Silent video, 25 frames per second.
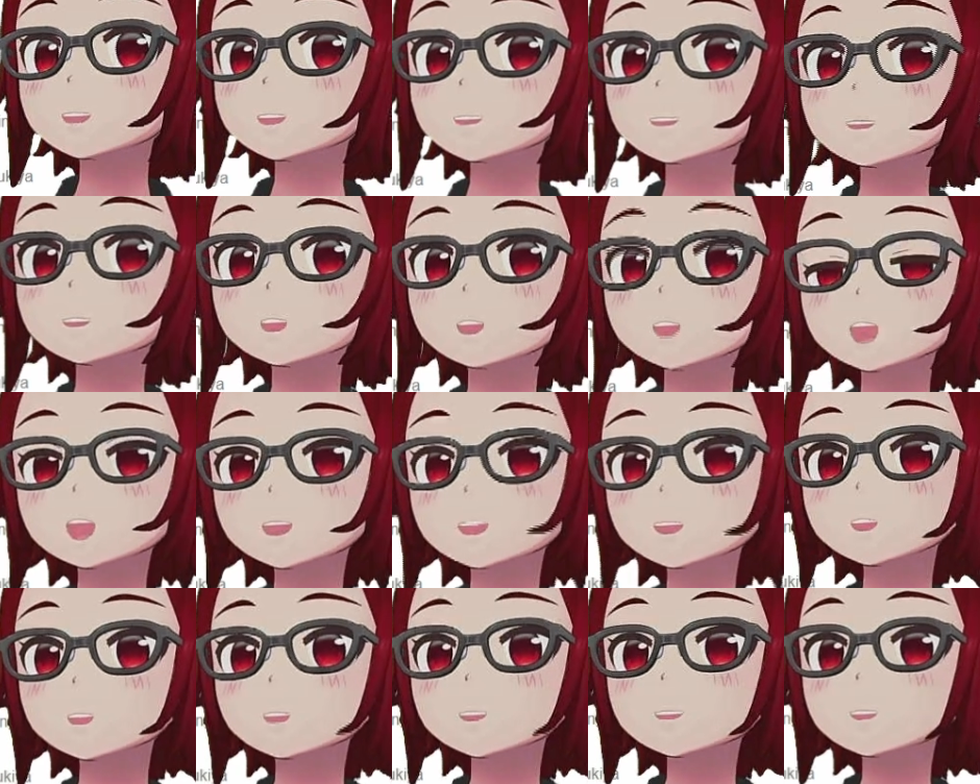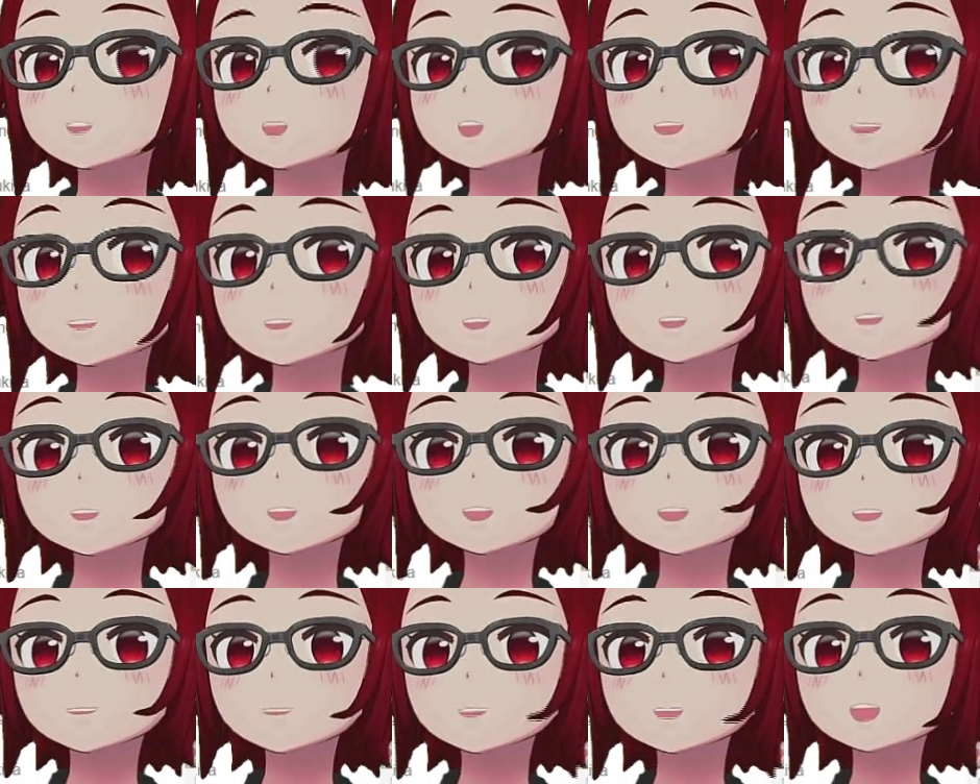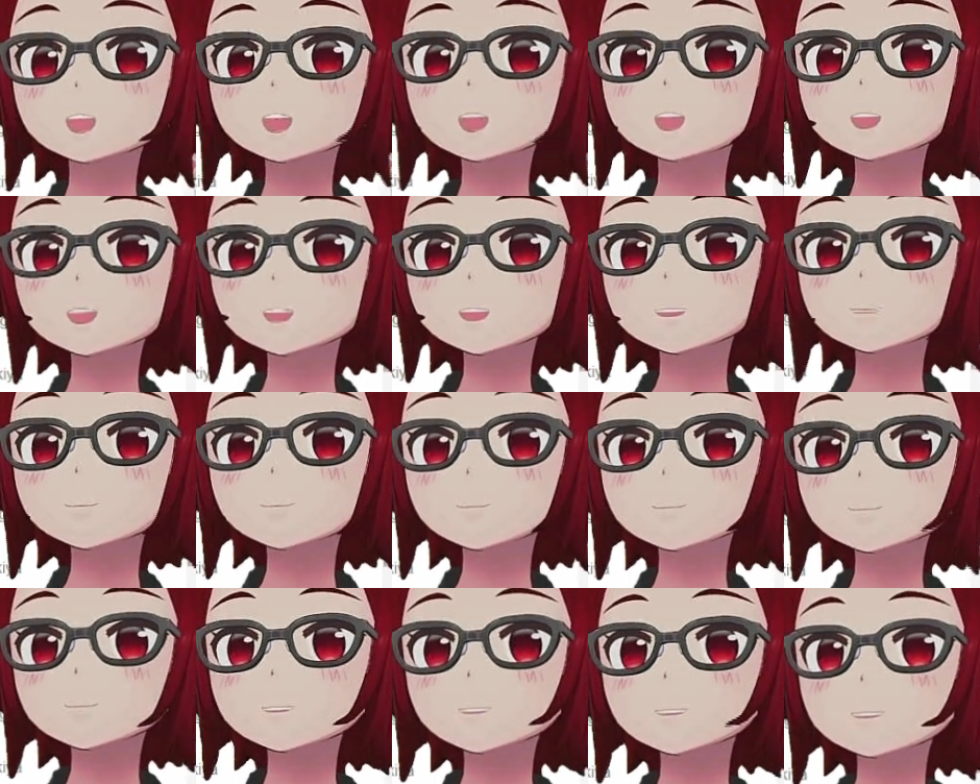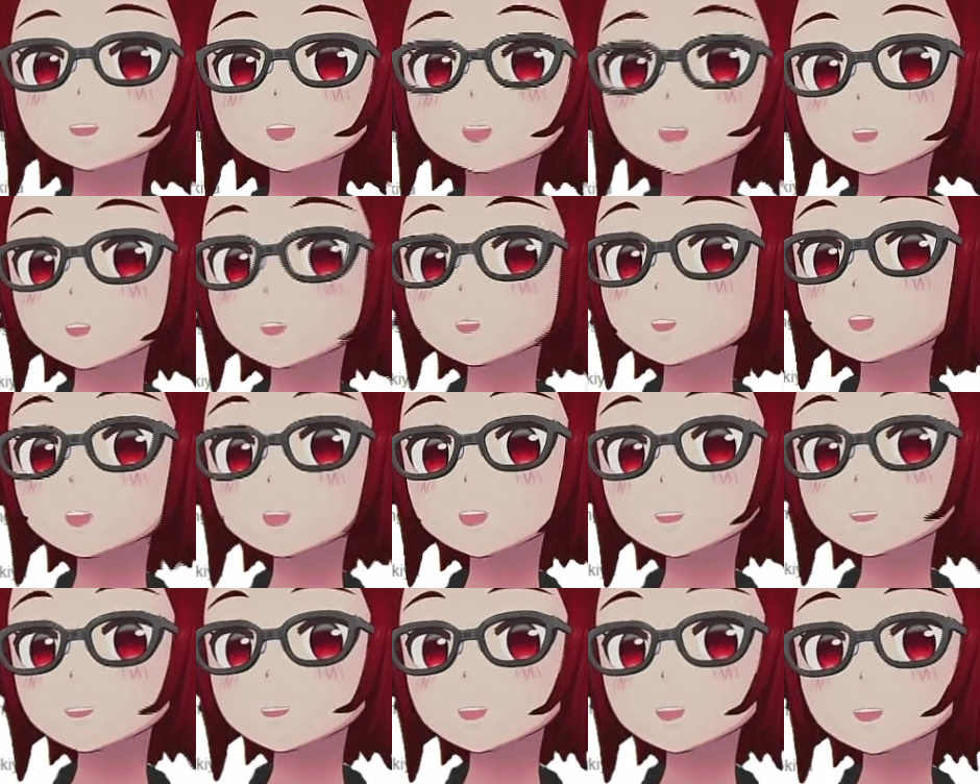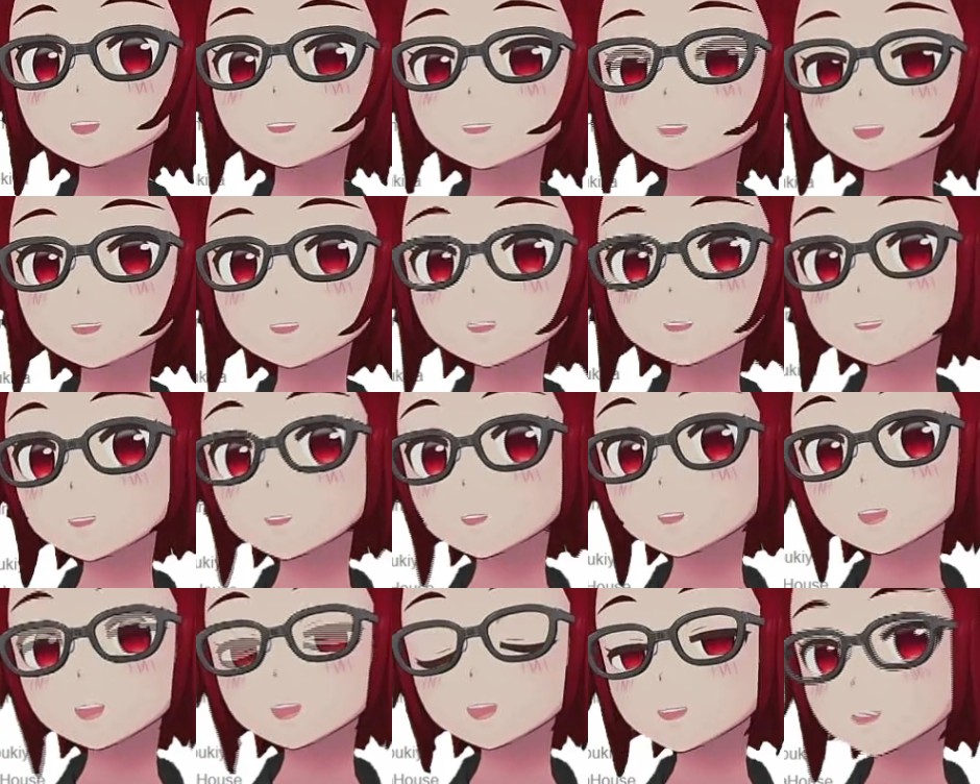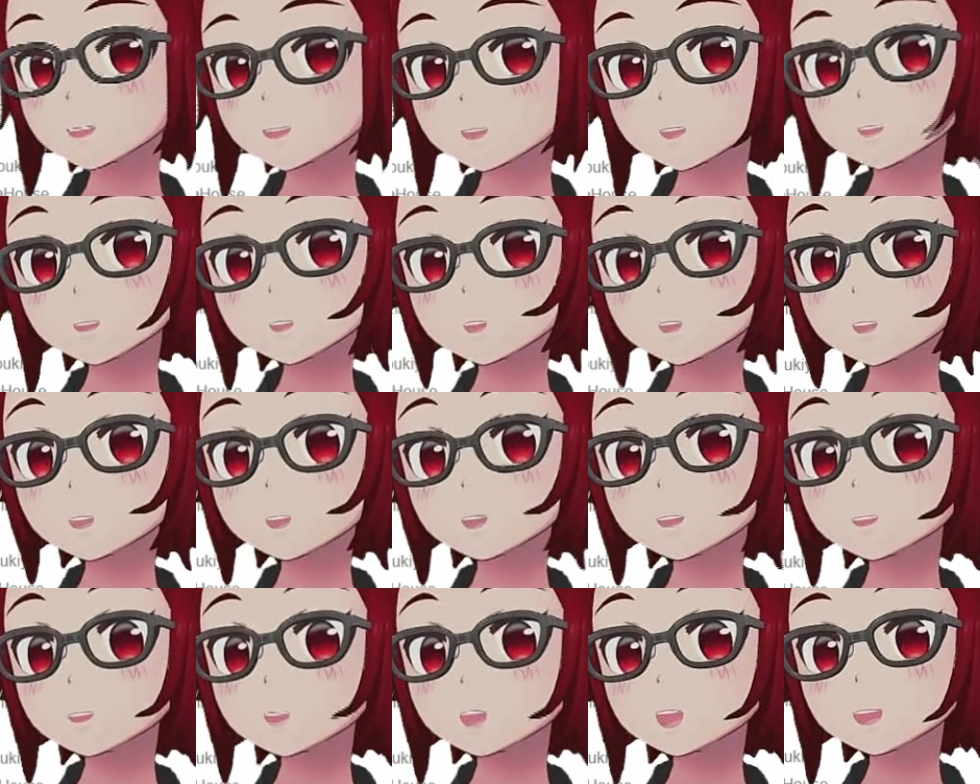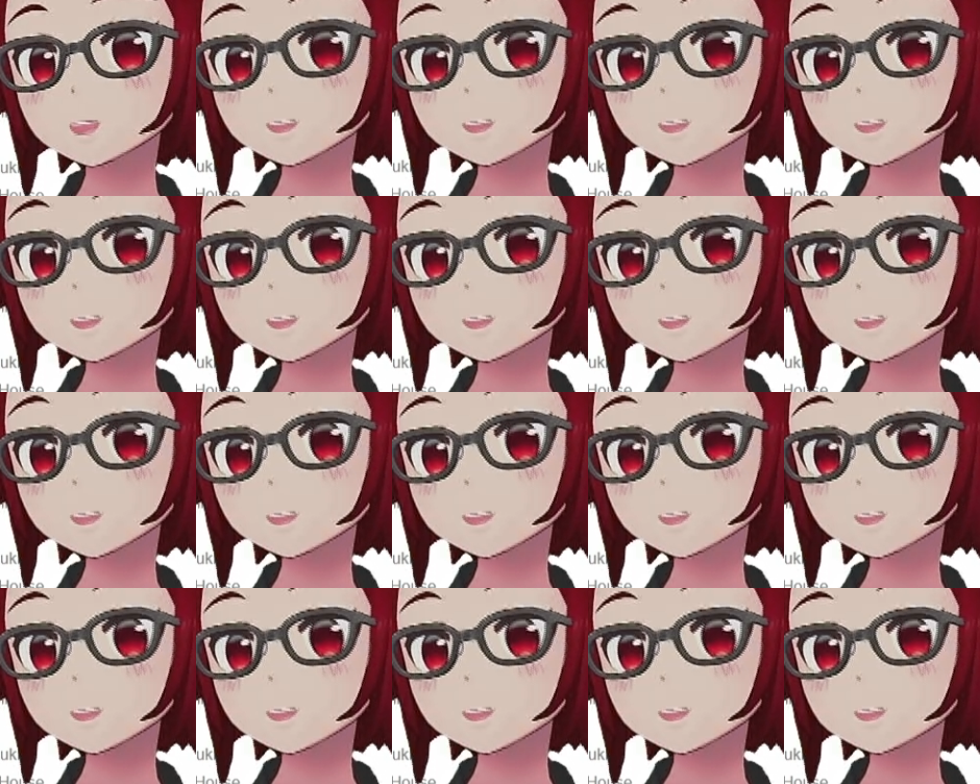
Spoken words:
I got both of them at the same time. They're both on sale. That's a really good price.